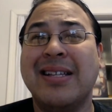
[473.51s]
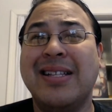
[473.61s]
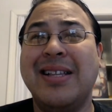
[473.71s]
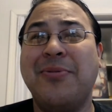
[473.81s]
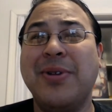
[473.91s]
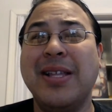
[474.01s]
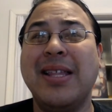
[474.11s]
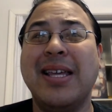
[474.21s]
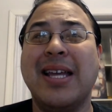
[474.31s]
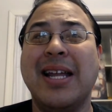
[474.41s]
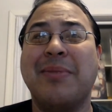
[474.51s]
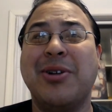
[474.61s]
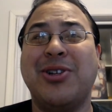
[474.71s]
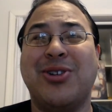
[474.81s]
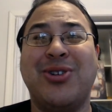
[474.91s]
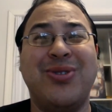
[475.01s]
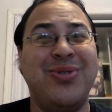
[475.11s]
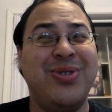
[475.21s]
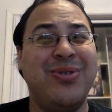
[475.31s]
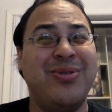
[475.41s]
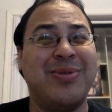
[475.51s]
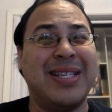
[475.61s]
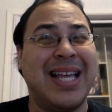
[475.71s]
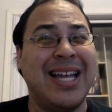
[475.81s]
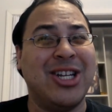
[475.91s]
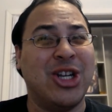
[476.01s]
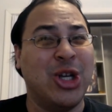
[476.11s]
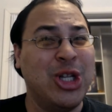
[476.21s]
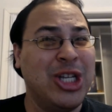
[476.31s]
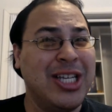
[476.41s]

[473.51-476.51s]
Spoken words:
Did they really think getting a bunch of 2/2s was that good?